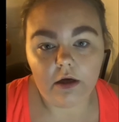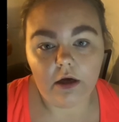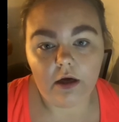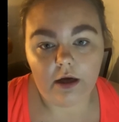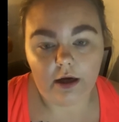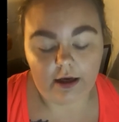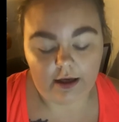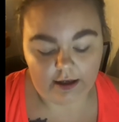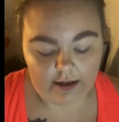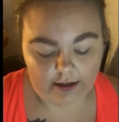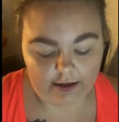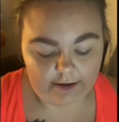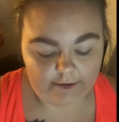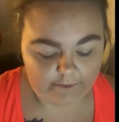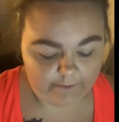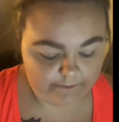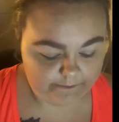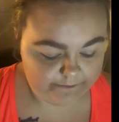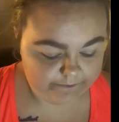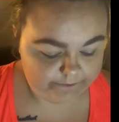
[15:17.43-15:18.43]

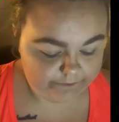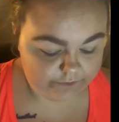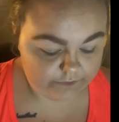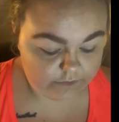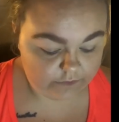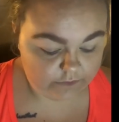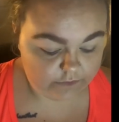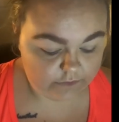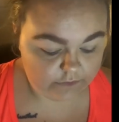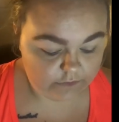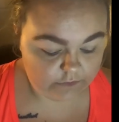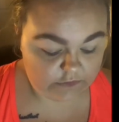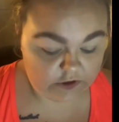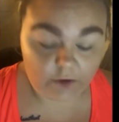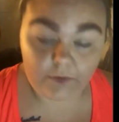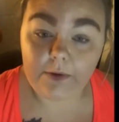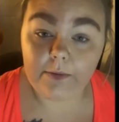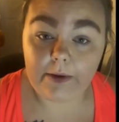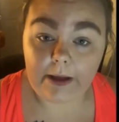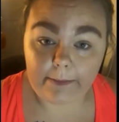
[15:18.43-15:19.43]
So
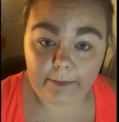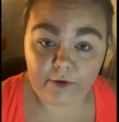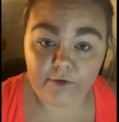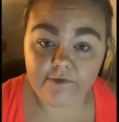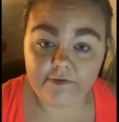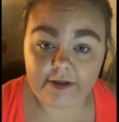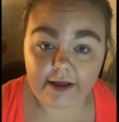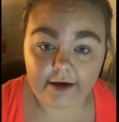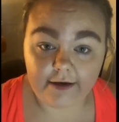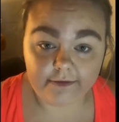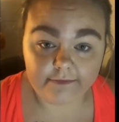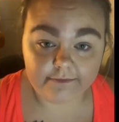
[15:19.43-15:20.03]
when I moved there,